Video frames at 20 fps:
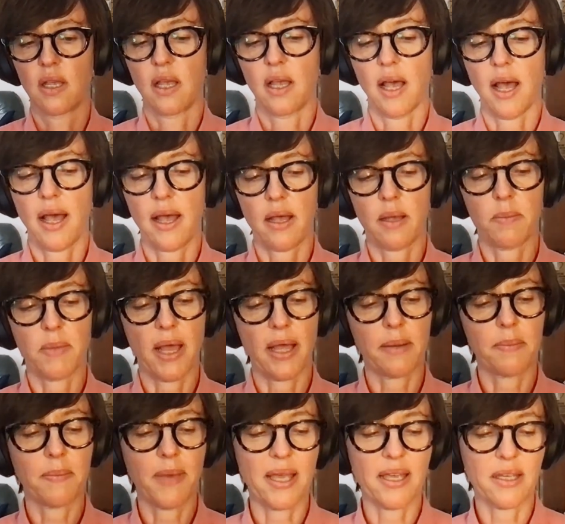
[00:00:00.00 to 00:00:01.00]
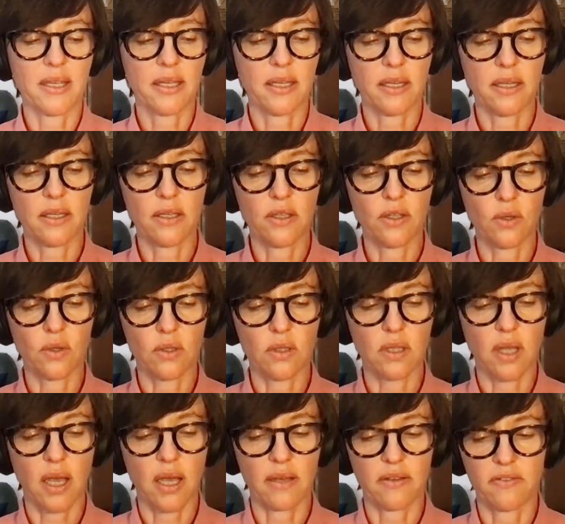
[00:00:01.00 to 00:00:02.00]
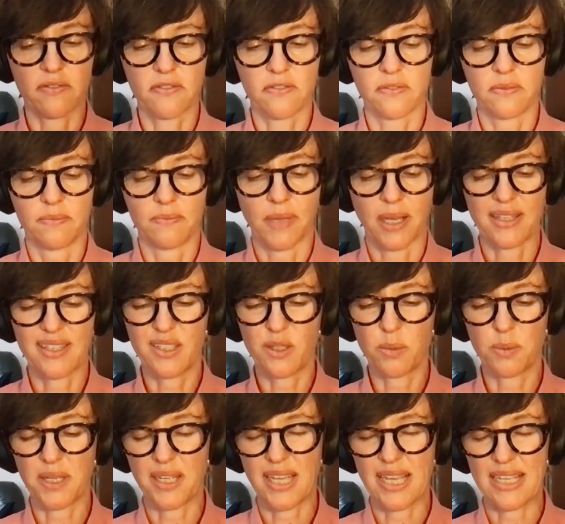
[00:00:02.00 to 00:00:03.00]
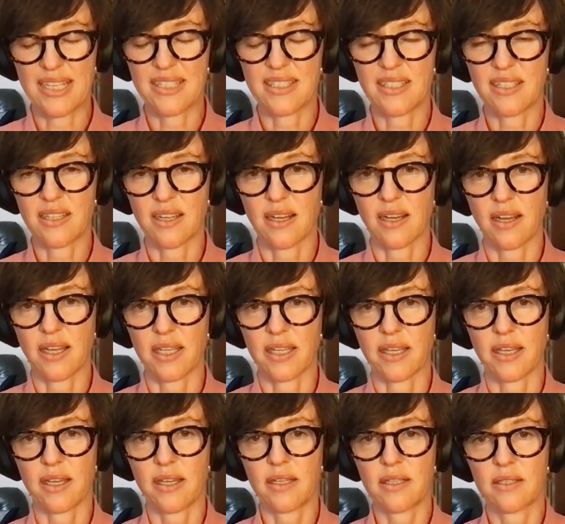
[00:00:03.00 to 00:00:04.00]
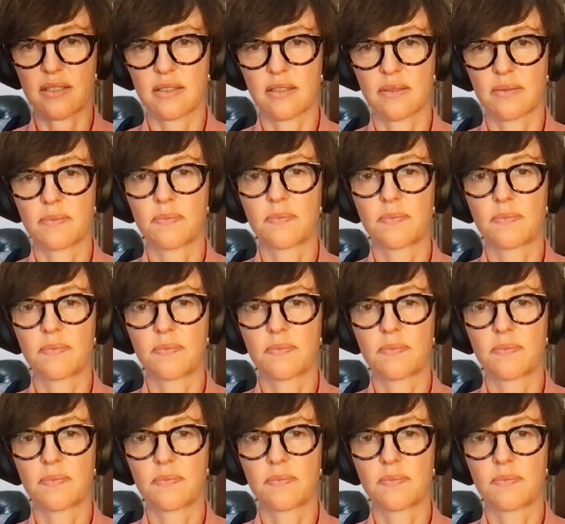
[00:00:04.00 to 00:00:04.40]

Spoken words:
and making your life a little bit easier, I guess.